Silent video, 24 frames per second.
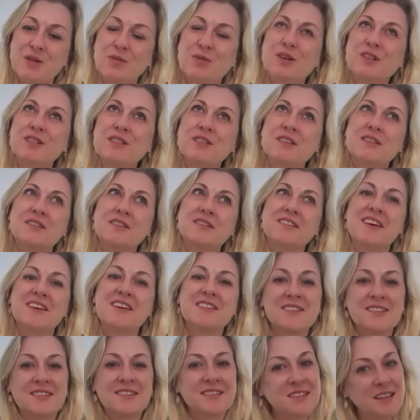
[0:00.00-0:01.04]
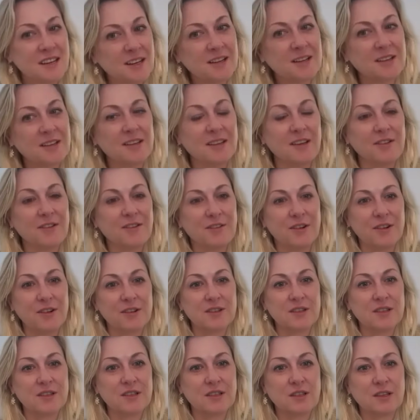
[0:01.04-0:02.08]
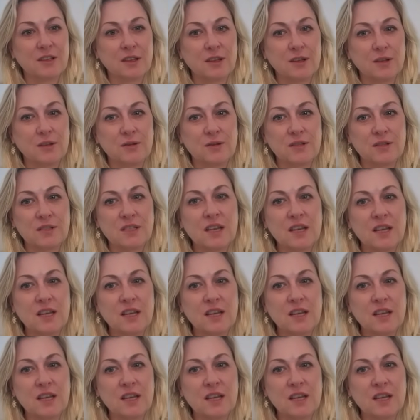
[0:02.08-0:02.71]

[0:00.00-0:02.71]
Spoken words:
wasn't necessarily falsely accused.